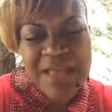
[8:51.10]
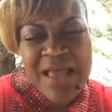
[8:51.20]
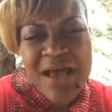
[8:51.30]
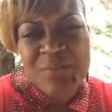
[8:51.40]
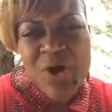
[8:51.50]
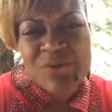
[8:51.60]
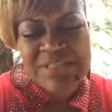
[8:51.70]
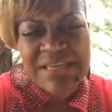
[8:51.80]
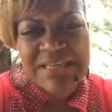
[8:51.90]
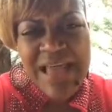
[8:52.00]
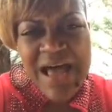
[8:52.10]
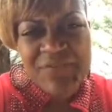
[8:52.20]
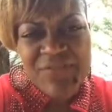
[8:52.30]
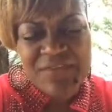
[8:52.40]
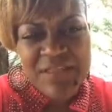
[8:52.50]
I'm hosting a
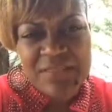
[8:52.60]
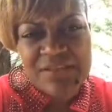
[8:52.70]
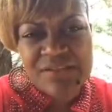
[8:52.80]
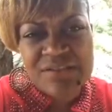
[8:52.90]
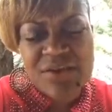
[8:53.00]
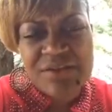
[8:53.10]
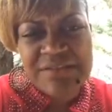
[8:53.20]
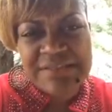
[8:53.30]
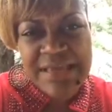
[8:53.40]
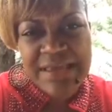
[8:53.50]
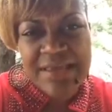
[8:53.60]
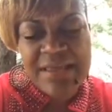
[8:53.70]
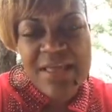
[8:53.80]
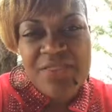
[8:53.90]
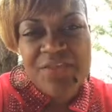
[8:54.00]
live event this Thursday,
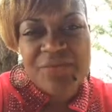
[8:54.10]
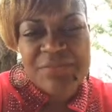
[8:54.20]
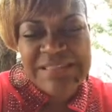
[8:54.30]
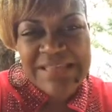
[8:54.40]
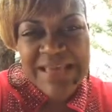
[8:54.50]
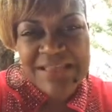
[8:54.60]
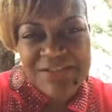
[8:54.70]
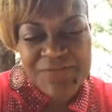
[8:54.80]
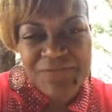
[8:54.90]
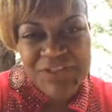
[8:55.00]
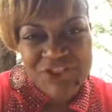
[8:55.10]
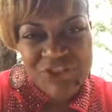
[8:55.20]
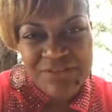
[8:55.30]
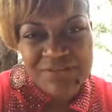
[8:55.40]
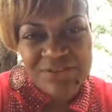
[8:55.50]
the From Sight to
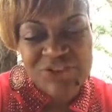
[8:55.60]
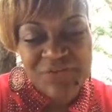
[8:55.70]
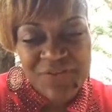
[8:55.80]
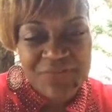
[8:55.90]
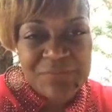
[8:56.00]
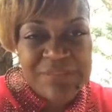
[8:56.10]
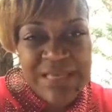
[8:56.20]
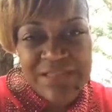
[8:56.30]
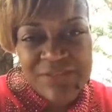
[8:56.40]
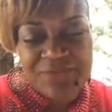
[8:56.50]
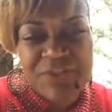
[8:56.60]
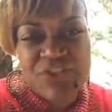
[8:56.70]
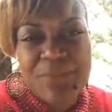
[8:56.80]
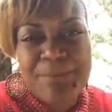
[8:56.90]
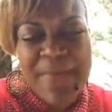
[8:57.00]
Vision, Shifting from Sight to
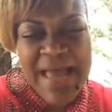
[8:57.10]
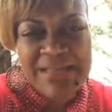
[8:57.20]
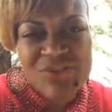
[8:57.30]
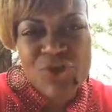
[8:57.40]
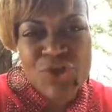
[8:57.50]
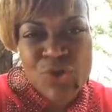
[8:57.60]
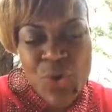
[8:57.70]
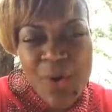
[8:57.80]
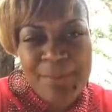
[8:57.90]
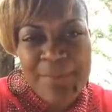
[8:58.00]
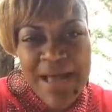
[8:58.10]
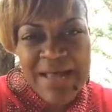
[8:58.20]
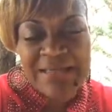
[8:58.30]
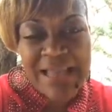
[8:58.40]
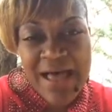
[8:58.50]
Vision, Master Your
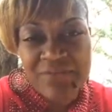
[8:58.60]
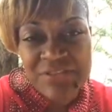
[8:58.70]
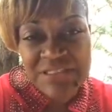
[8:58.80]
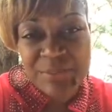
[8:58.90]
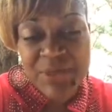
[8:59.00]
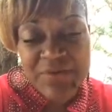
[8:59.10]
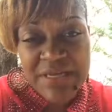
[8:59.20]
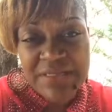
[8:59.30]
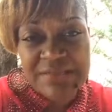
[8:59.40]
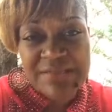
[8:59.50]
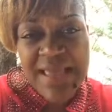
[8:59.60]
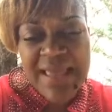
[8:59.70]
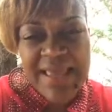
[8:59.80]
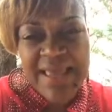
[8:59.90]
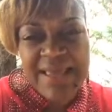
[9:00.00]
Mind Live Experience.
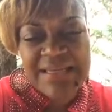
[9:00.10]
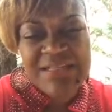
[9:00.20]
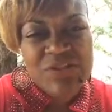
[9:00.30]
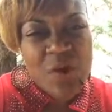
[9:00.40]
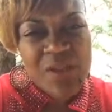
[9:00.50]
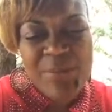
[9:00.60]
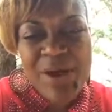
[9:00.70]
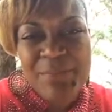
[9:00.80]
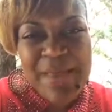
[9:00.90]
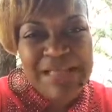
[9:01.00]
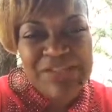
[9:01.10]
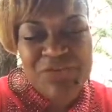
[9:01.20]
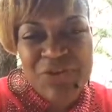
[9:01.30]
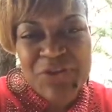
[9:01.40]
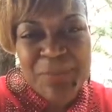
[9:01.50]
And it's all about
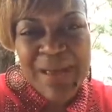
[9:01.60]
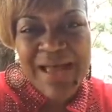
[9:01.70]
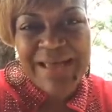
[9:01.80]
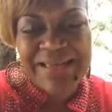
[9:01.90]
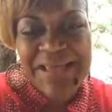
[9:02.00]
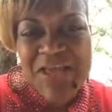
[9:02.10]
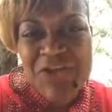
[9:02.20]
mastering your mind.